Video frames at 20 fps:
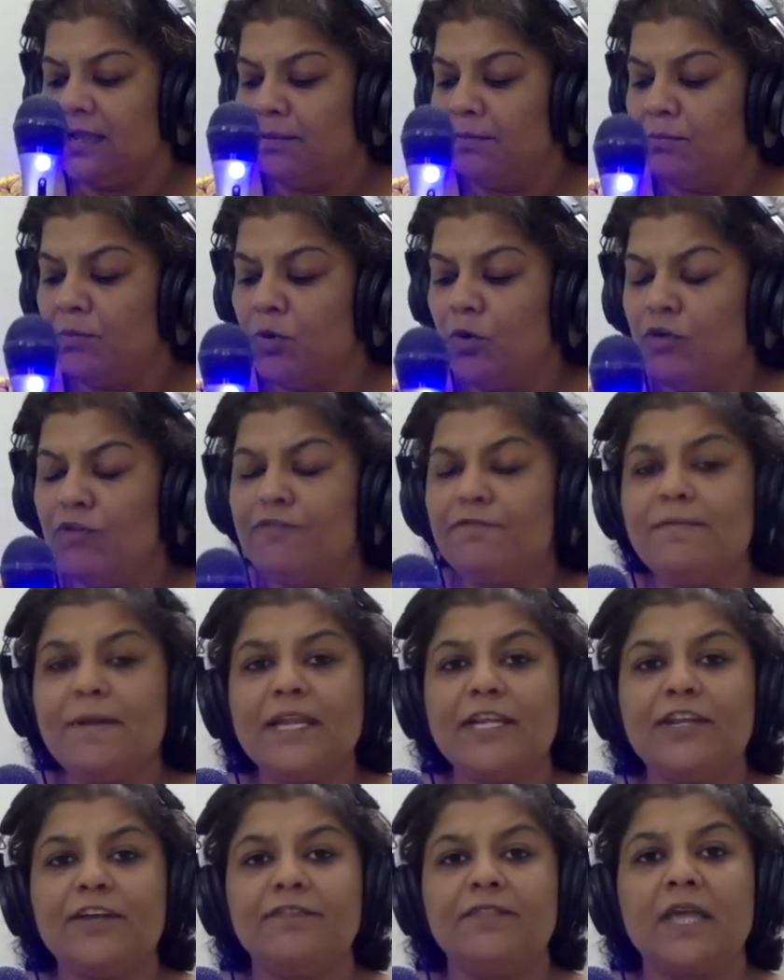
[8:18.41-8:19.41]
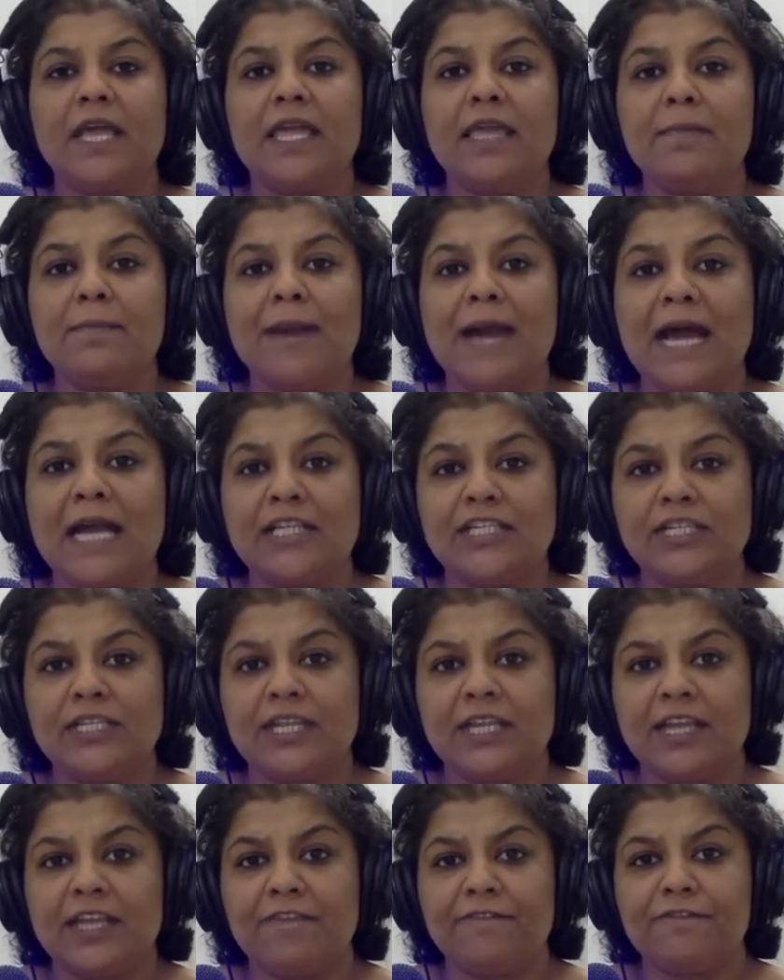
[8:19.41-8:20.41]
movement of the
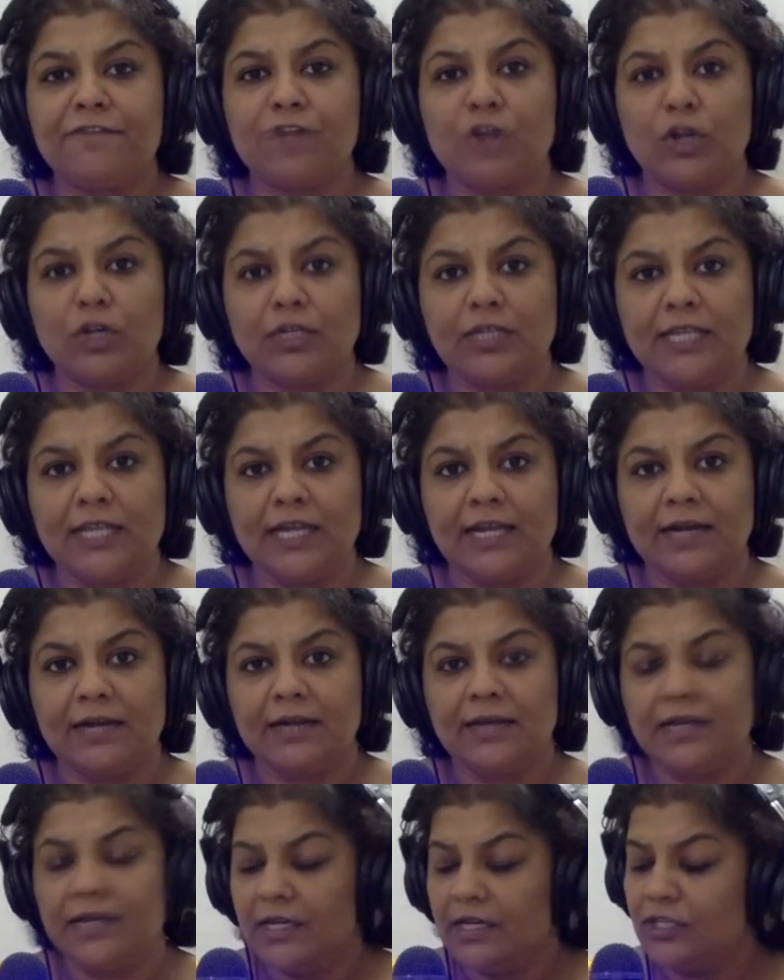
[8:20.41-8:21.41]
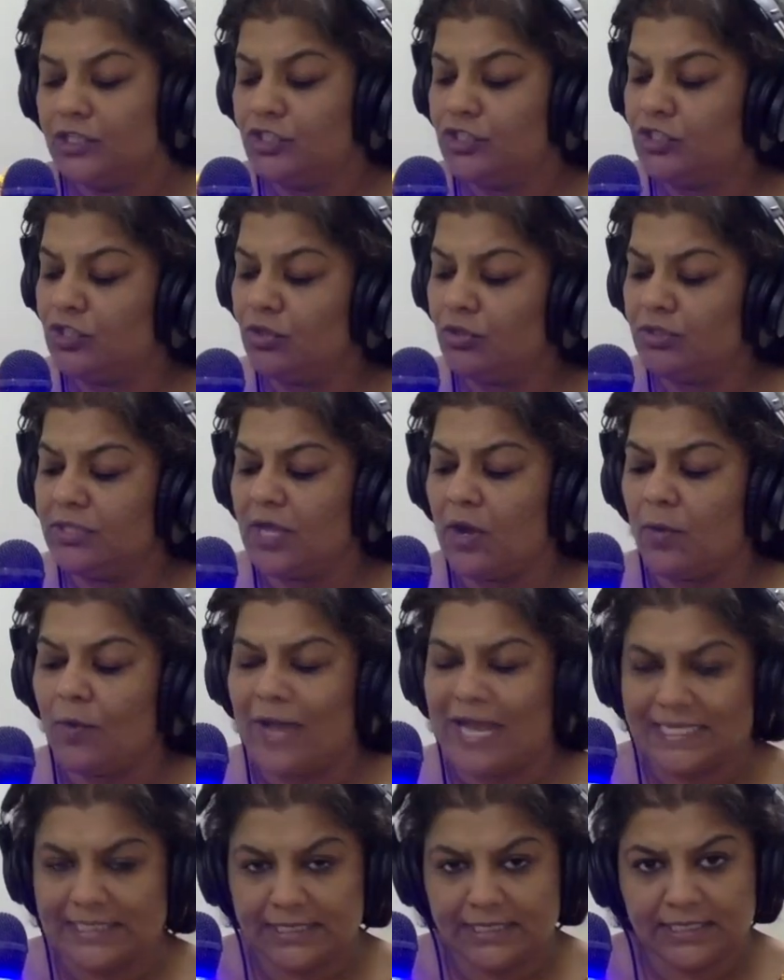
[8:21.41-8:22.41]
imaginary frontier to the
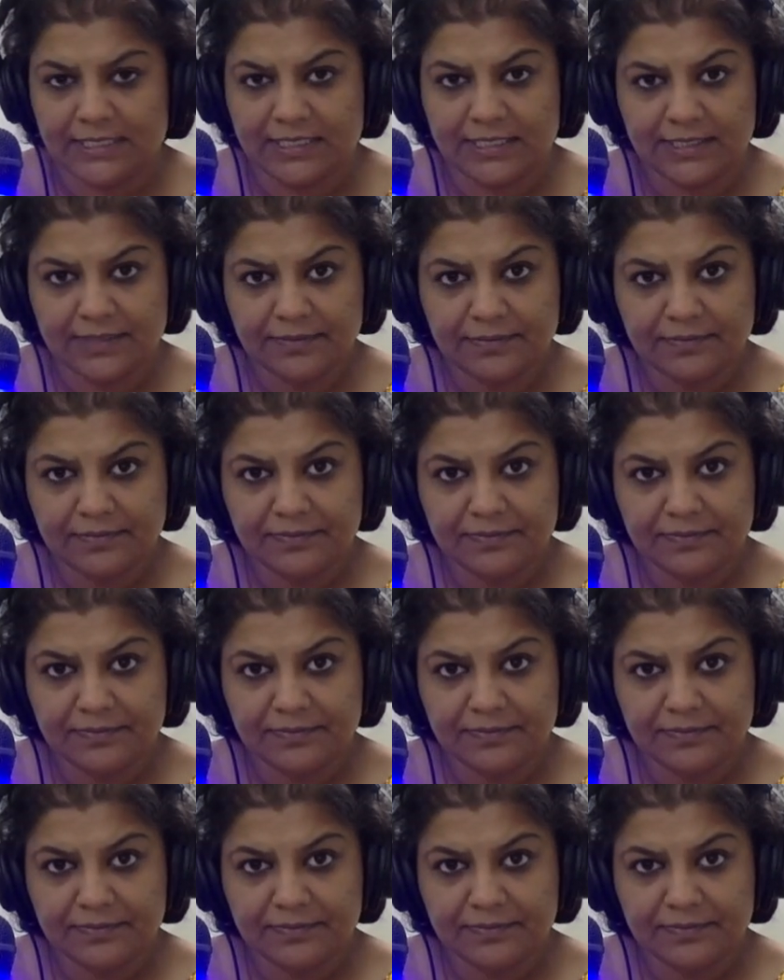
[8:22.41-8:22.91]
West